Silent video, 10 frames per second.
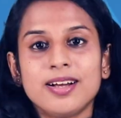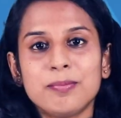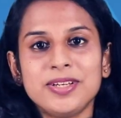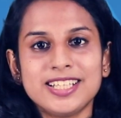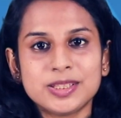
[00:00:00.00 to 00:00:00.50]

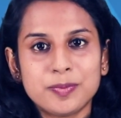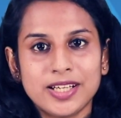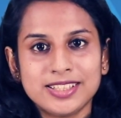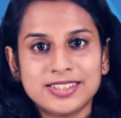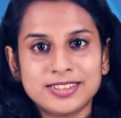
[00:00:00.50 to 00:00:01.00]
company has
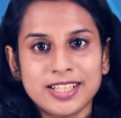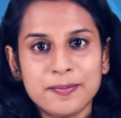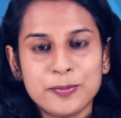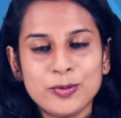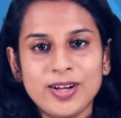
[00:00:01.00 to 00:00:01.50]
priced its
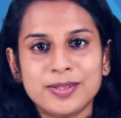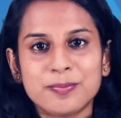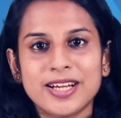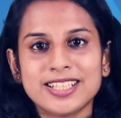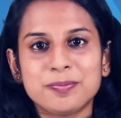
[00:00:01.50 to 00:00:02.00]
IPO at
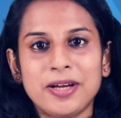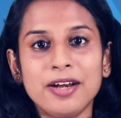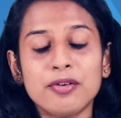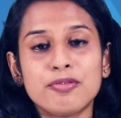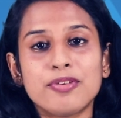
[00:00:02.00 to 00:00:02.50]
a price
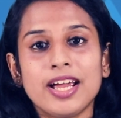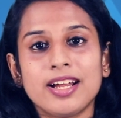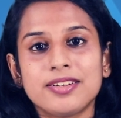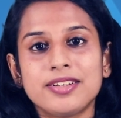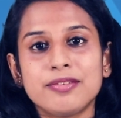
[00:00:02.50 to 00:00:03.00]
band of
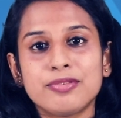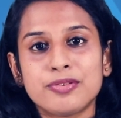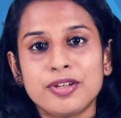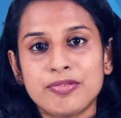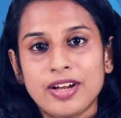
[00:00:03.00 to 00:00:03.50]

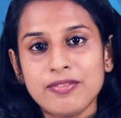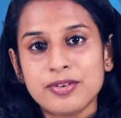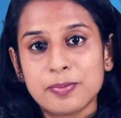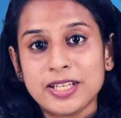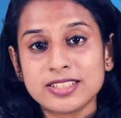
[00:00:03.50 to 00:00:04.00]
555
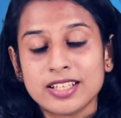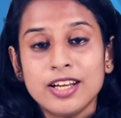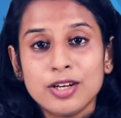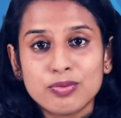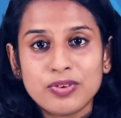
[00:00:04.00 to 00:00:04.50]
rupees
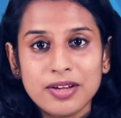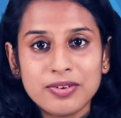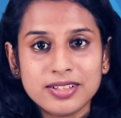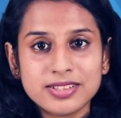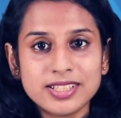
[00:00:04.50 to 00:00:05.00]
to
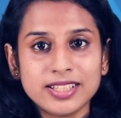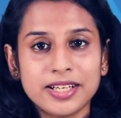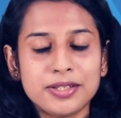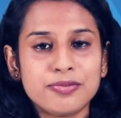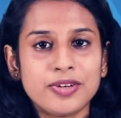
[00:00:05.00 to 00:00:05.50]

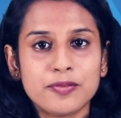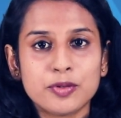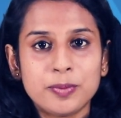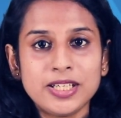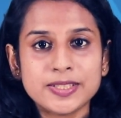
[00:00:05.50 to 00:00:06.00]
585
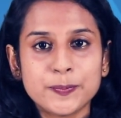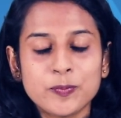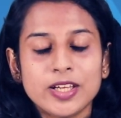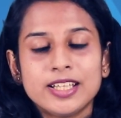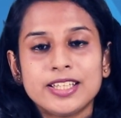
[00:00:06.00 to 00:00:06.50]
rupees.
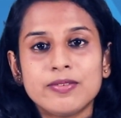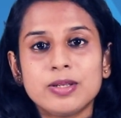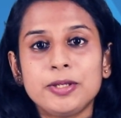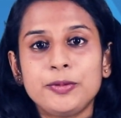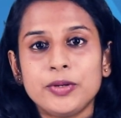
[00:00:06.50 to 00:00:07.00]
There will be